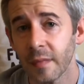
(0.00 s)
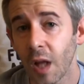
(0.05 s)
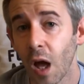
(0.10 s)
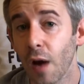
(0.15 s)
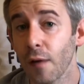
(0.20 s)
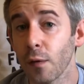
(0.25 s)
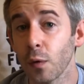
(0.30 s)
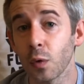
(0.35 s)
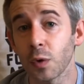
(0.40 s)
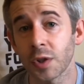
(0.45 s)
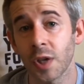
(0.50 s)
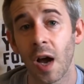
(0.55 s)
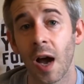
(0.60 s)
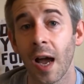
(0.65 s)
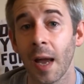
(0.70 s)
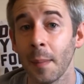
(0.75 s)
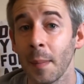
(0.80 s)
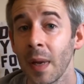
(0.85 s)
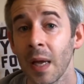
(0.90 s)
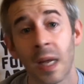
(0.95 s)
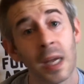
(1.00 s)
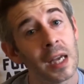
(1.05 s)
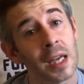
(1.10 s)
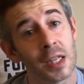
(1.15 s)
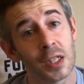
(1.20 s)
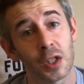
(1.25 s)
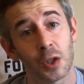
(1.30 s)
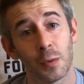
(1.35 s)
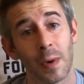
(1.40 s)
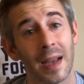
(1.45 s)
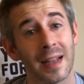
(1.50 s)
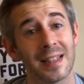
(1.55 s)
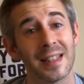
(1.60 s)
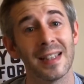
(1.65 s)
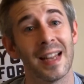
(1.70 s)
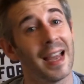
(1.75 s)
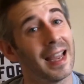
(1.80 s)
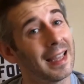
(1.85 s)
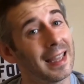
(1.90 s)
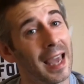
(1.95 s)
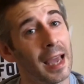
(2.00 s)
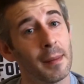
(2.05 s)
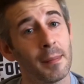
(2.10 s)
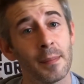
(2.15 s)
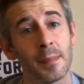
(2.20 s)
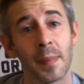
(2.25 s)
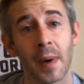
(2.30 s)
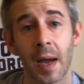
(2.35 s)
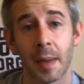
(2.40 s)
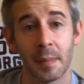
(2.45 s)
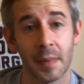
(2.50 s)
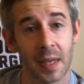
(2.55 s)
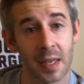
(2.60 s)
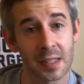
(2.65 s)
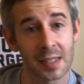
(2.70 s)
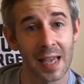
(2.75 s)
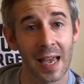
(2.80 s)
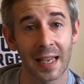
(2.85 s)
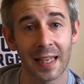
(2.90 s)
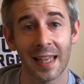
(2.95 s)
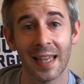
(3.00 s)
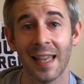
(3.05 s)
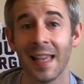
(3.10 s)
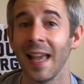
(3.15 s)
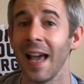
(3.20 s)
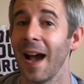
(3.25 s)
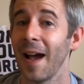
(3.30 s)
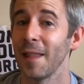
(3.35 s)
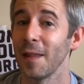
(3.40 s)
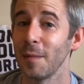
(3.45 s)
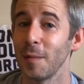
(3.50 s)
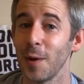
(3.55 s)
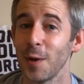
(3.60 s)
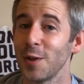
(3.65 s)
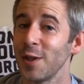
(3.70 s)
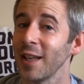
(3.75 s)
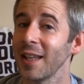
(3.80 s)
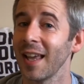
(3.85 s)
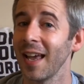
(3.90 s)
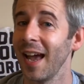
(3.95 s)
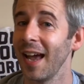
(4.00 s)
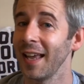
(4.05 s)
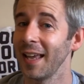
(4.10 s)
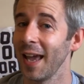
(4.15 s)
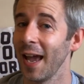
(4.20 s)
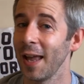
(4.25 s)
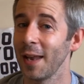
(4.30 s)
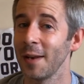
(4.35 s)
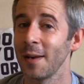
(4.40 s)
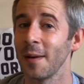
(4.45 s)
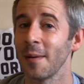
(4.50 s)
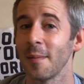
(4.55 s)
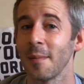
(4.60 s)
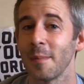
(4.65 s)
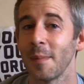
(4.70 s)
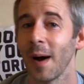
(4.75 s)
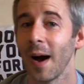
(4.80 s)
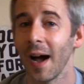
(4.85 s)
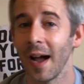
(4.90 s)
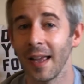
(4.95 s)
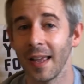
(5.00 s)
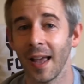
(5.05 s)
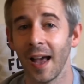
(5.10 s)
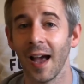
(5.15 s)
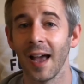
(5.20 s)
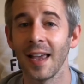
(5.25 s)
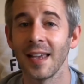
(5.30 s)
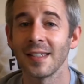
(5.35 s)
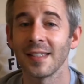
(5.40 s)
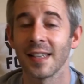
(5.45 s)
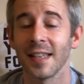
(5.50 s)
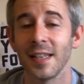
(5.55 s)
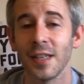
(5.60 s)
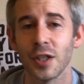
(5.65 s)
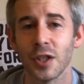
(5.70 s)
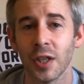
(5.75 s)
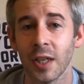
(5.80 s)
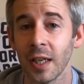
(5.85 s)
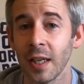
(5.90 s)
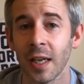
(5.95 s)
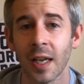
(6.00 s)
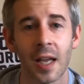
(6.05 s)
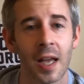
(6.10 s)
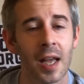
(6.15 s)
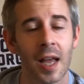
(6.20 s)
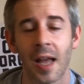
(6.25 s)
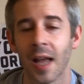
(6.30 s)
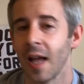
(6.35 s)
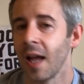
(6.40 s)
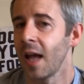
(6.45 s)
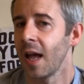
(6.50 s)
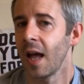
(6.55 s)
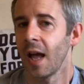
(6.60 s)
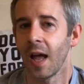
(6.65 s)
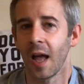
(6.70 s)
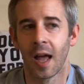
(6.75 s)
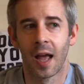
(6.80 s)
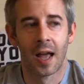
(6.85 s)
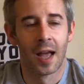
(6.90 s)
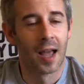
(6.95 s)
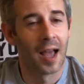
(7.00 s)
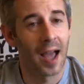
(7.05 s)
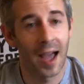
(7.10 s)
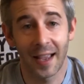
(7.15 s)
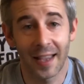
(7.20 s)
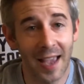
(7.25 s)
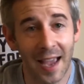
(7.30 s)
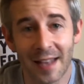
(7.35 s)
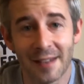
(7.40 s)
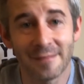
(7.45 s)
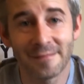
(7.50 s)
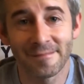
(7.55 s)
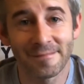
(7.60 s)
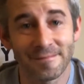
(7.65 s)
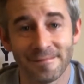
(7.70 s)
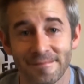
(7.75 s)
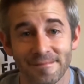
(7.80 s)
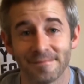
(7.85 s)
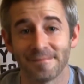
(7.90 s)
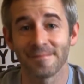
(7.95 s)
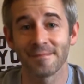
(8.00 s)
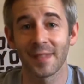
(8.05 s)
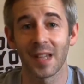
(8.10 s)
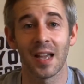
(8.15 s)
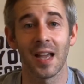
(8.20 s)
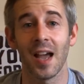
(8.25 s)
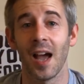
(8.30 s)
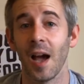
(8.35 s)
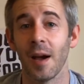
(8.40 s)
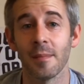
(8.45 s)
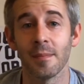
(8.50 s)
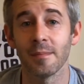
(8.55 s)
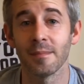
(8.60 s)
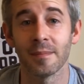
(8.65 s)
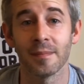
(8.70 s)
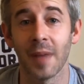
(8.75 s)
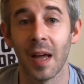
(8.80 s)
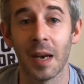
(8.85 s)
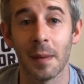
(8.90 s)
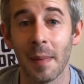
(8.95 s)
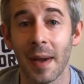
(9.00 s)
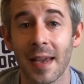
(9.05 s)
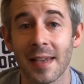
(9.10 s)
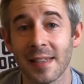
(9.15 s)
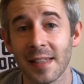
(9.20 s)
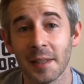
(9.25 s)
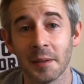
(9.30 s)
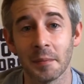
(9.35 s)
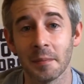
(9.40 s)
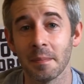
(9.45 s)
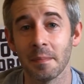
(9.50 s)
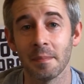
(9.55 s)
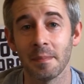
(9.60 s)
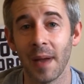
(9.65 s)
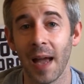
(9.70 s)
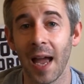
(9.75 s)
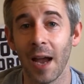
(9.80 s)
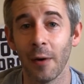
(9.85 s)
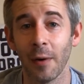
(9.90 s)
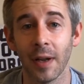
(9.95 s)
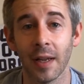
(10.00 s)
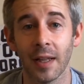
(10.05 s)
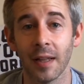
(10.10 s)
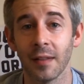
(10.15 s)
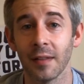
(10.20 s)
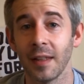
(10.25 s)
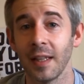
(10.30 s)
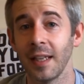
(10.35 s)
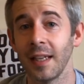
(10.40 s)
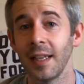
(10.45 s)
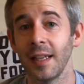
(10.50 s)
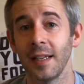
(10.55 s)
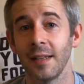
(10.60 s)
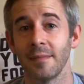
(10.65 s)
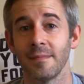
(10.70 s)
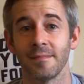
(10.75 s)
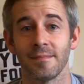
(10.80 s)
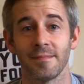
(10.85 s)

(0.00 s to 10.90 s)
of all time directed again by Miyazaki, and the music again by uh, Hisaishi. Again, um, an amazing pairing. The